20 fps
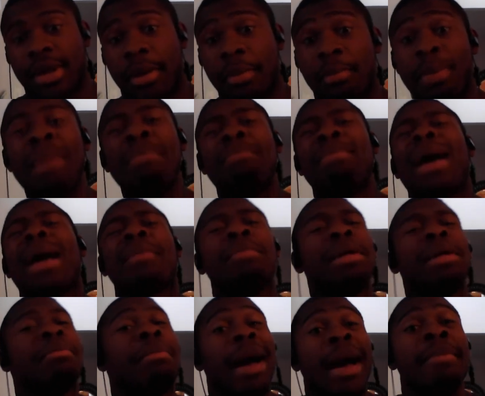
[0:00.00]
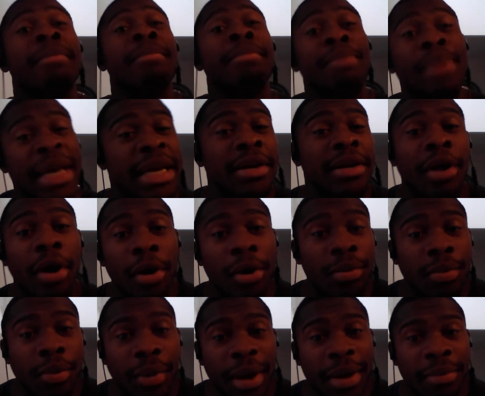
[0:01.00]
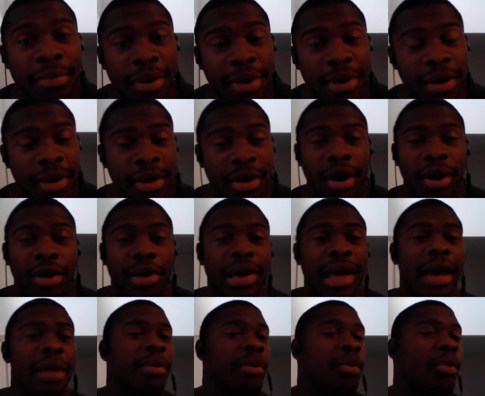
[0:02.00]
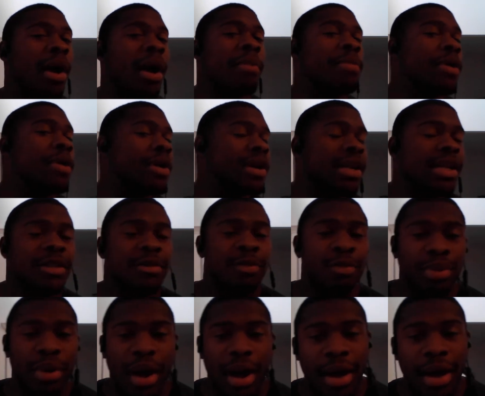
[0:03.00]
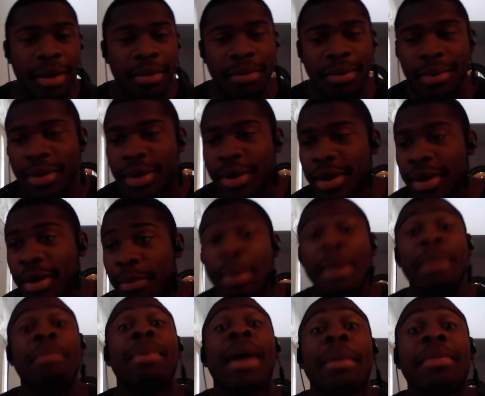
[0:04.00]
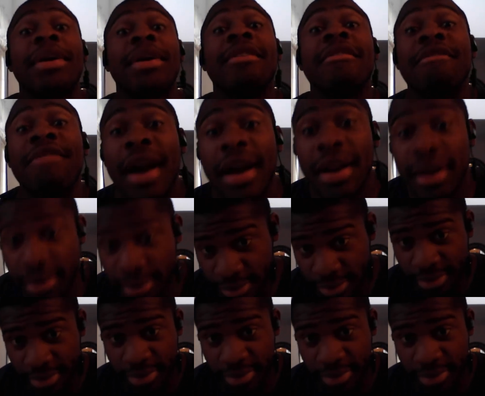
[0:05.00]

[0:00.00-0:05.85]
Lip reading: Ben Beckman might beat old Whitebeard. Okay, but Whitebeard in his prime, Ben Beckman can fight him.